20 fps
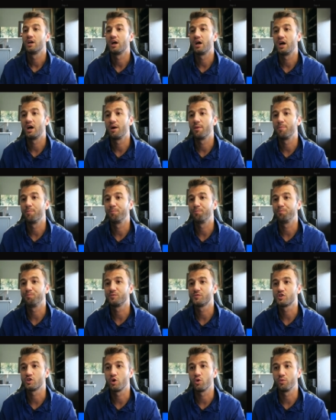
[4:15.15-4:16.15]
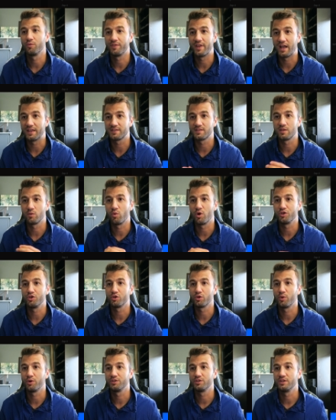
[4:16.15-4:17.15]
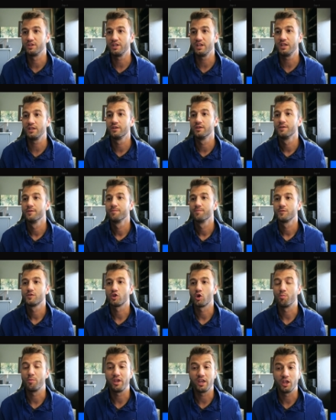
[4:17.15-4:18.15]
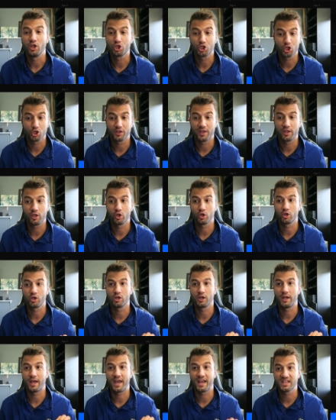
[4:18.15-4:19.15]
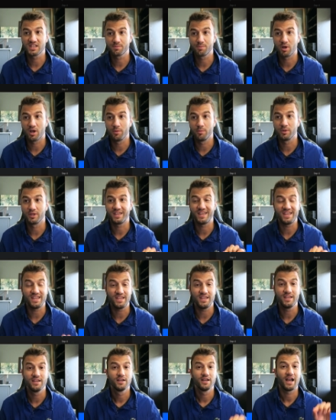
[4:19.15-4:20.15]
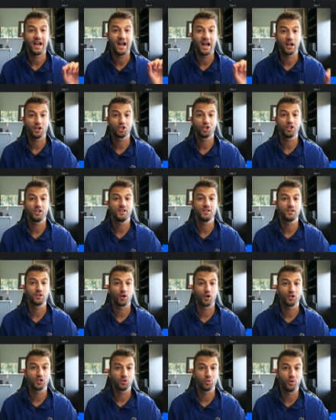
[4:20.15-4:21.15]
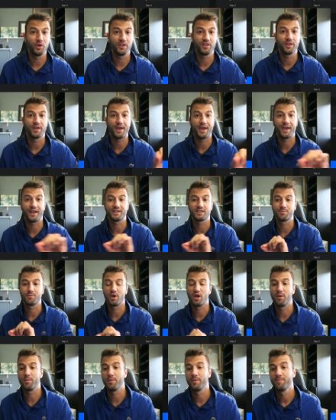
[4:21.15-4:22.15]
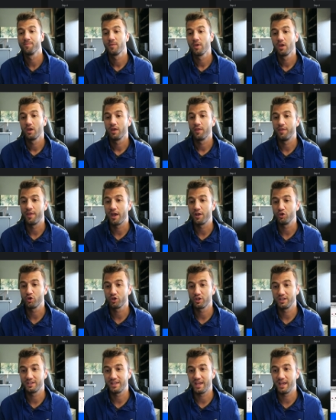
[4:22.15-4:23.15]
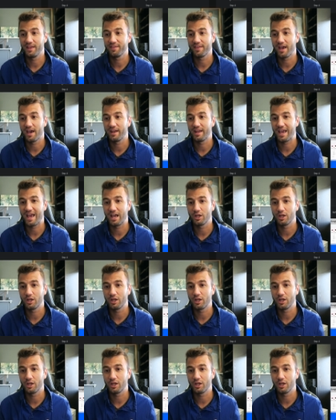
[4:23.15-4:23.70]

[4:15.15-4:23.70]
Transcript: Um, so that's the one you're going to need. So making sure that your XPub key actually starts with XPub. Then you're going to take that